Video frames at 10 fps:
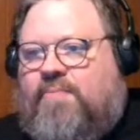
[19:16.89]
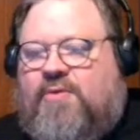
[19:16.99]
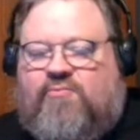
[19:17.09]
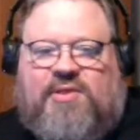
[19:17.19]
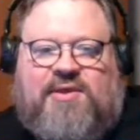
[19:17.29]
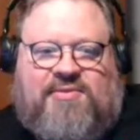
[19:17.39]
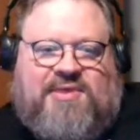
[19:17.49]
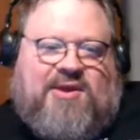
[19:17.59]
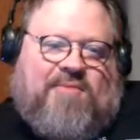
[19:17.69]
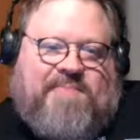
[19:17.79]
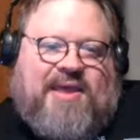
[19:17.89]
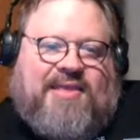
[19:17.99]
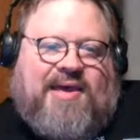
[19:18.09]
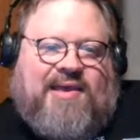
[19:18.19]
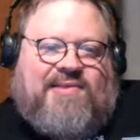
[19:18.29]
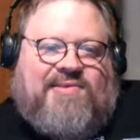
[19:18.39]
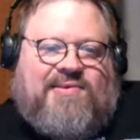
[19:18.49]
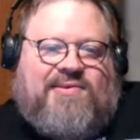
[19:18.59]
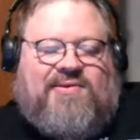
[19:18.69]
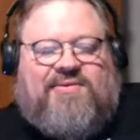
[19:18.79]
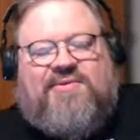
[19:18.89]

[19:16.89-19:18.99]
but really they are bad guys. You